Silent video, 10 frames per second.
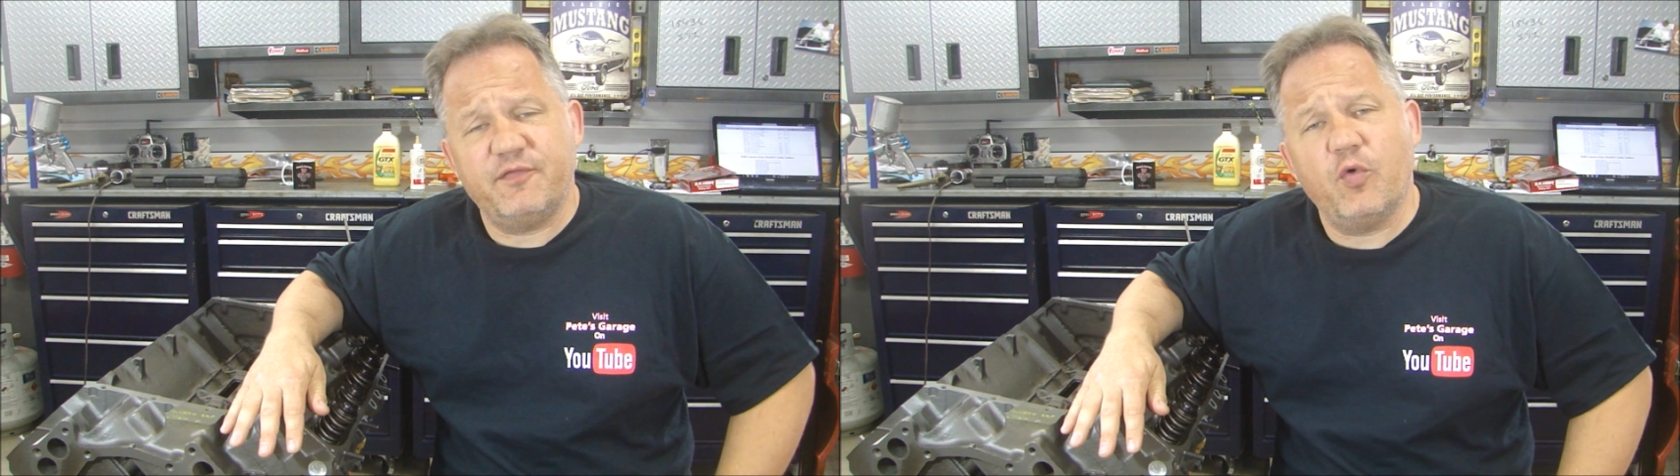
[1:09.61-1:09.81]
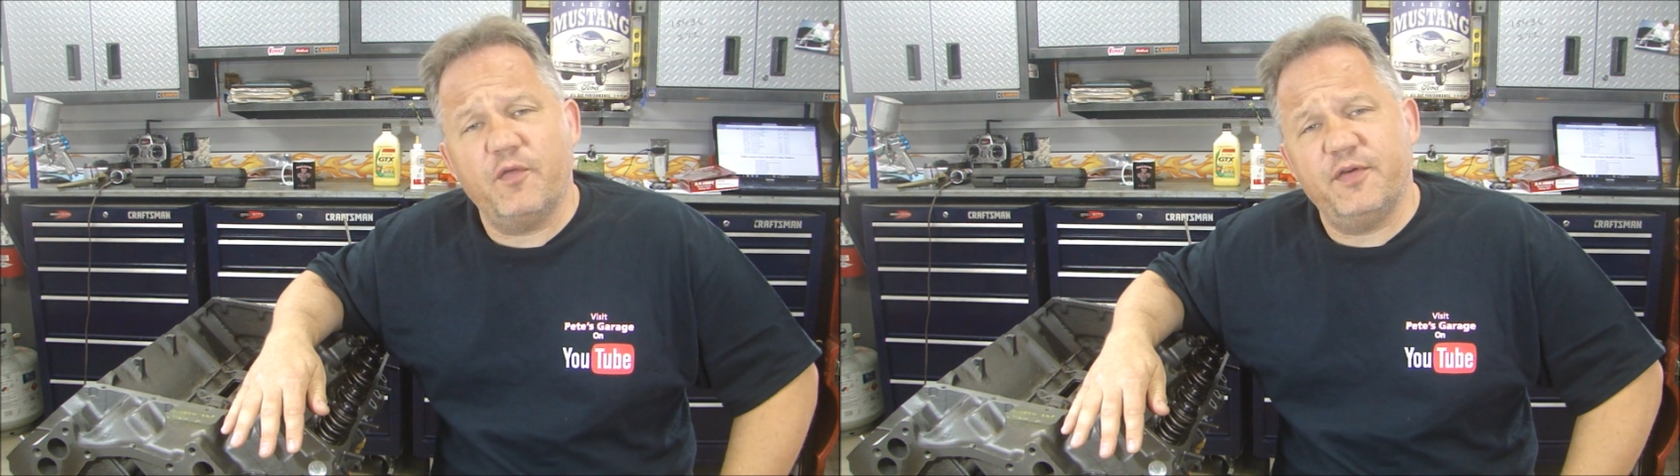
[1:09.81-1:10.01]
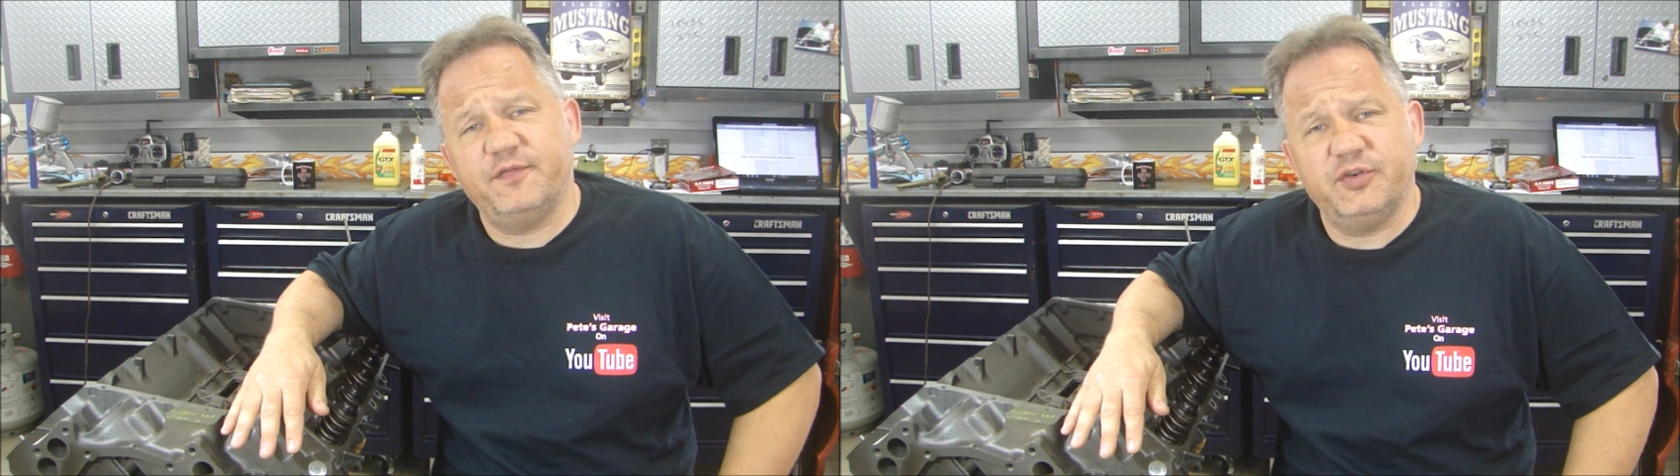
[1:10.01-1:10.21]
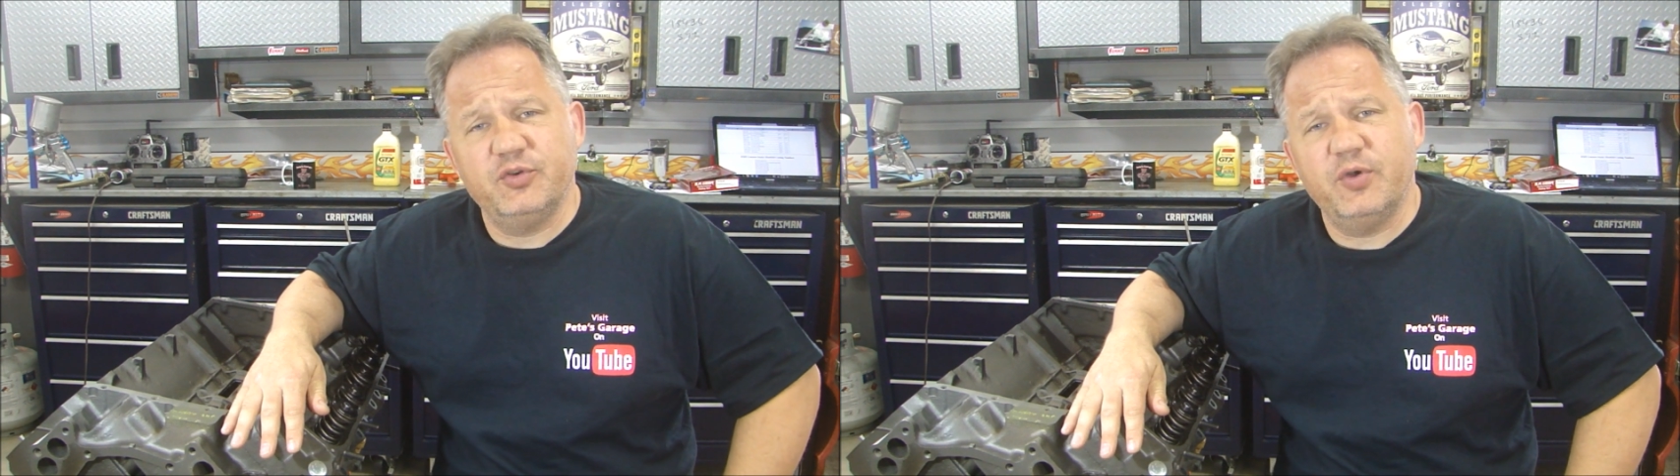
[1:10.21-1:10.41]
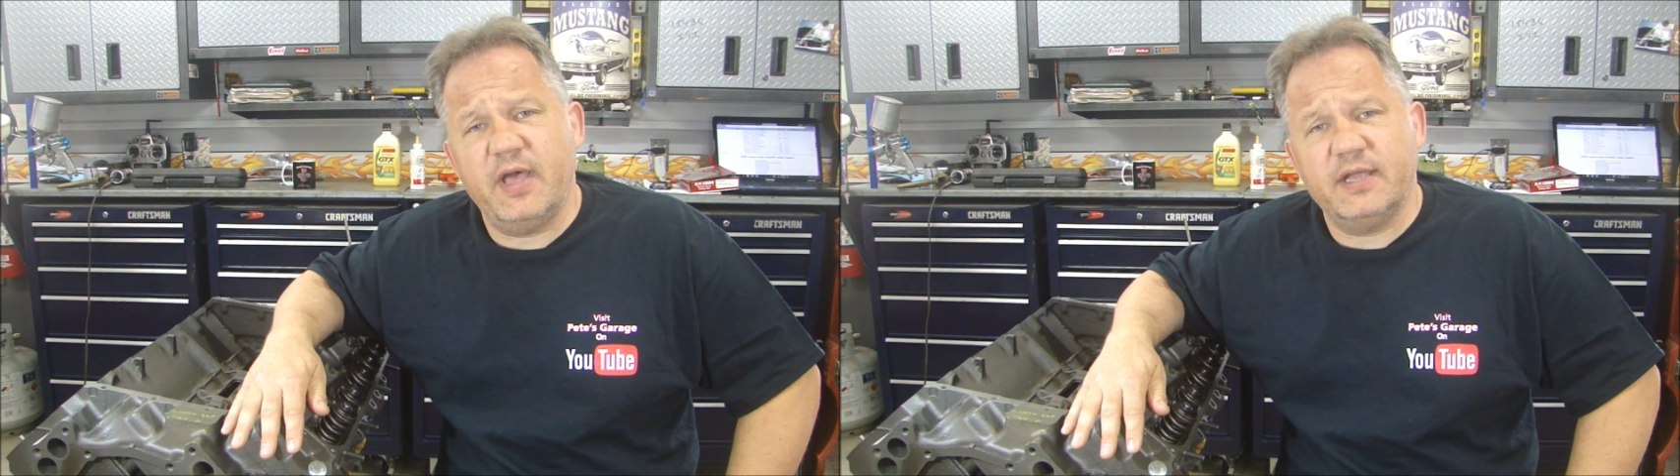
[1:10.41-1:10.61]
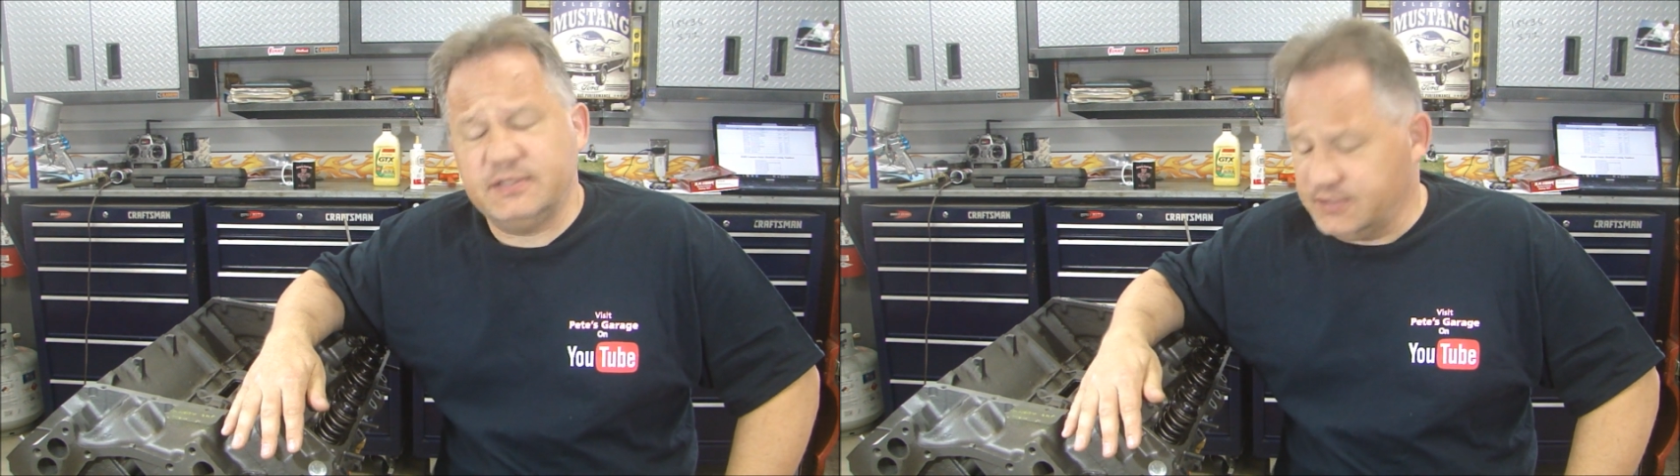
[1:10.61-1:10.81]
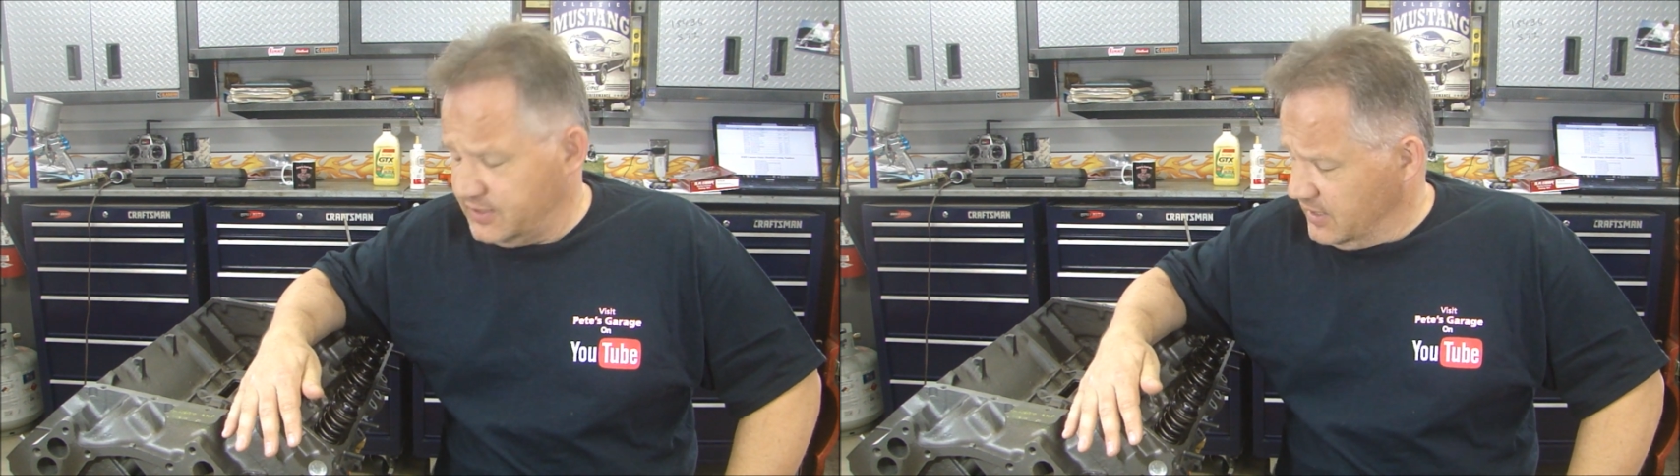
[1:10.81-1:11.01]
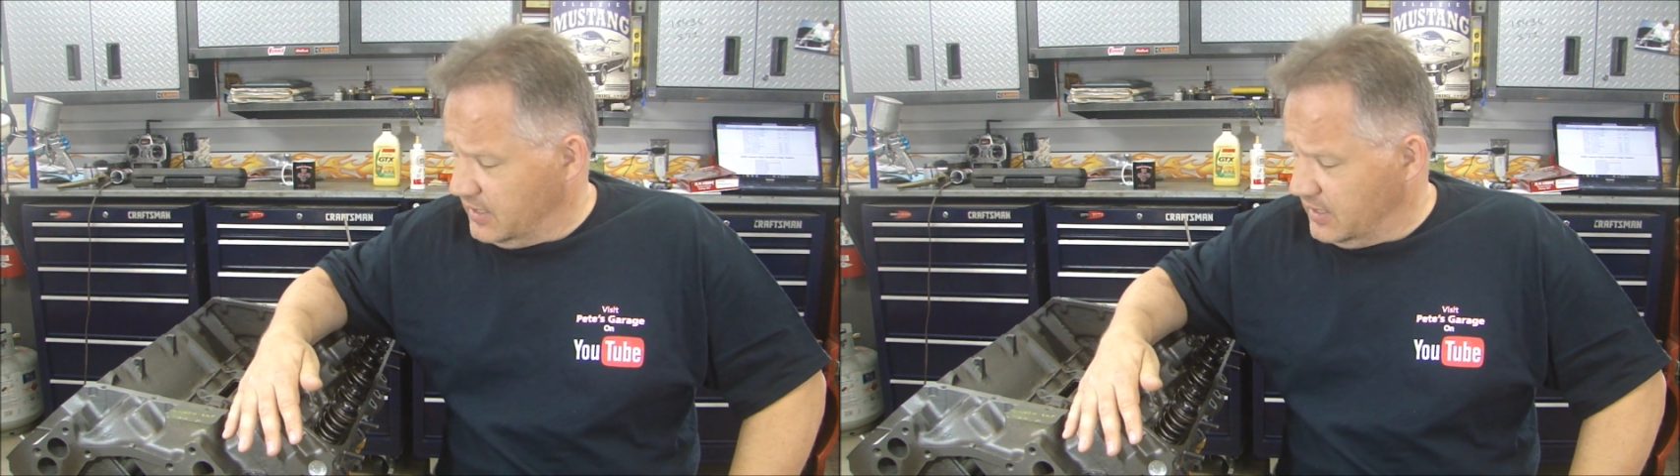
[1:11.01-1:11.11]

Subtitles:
452 heads